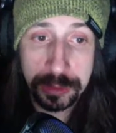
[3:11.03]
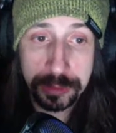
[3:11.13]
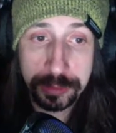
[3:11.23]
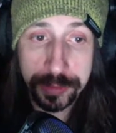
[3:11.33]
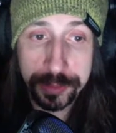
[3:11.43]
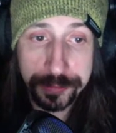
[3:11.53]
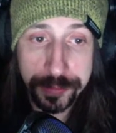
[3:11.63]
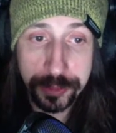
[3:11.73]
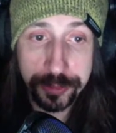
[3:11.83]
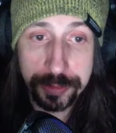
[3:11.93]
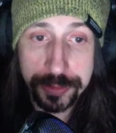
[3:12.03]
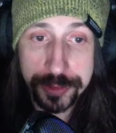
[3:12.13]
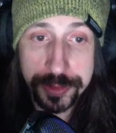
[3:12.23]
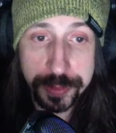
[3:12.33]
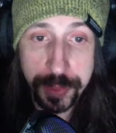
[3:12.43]
When the infection was
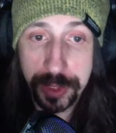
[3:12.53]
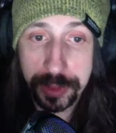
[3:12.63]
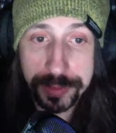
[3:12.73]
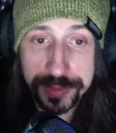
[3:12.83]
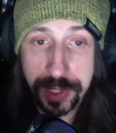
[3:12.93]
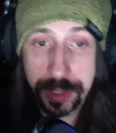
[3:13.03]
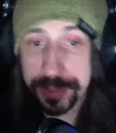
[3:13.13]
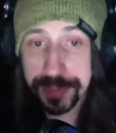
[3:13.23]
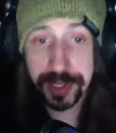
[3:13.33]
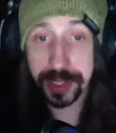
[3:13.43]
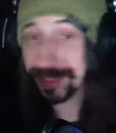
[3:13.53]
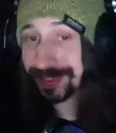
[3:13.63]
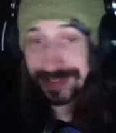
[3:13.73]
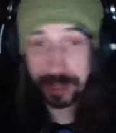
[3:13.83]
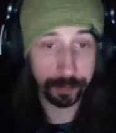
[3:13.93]
just budding, the scientists had
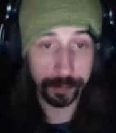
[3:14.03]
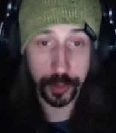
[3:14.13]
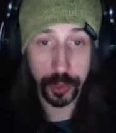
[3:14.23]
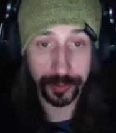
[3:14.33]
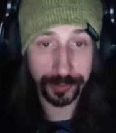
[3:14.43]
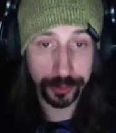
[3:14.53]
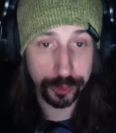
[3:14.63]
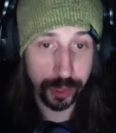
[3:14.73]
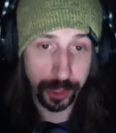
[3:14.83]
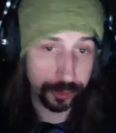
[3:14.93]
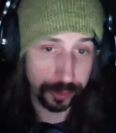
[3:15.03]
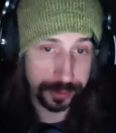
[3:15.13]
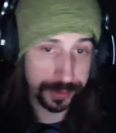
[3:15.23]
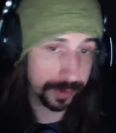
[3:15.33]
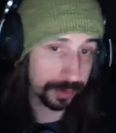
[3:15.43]
any number of
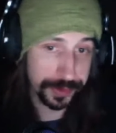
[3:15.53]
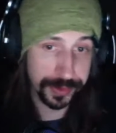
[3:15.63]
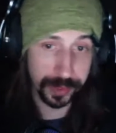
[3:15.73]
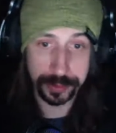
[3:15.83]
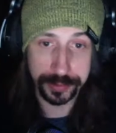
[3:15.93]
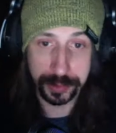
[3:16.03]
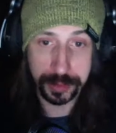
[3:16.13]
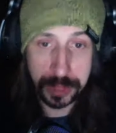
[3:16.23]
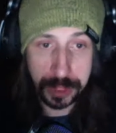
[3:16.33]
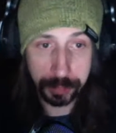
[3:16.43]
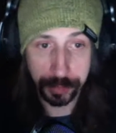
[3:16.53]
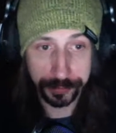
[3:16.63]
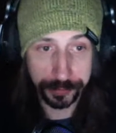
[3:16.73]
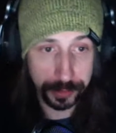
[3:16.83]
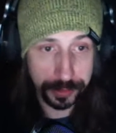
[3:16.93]
conjectures, the result of a
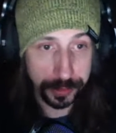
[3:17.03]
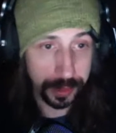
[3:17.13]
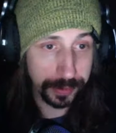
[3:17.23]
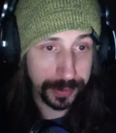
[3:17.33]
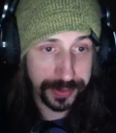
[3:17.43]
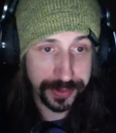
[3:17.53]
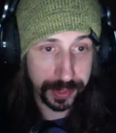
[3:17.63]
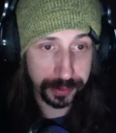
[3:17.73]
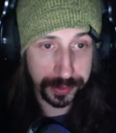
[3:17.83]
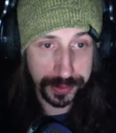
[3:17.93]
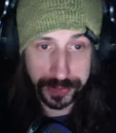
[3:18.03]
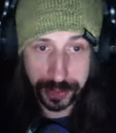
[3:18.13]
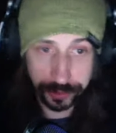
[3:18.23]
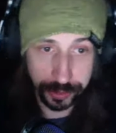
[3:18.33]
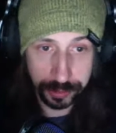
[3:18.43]
perfunctory
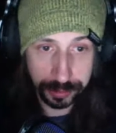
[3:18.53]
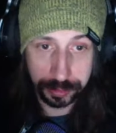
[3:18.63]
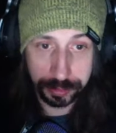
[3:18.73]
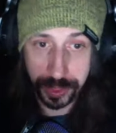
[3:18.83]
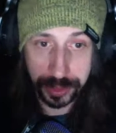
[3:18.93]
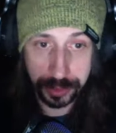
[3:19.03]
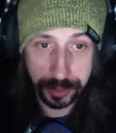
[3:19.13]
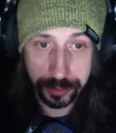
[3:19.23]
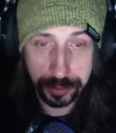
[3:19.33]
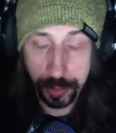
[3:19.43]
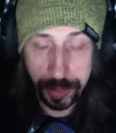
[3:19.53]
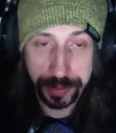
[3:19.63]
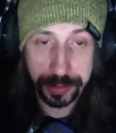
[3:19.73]
sterilization or a biological weapon.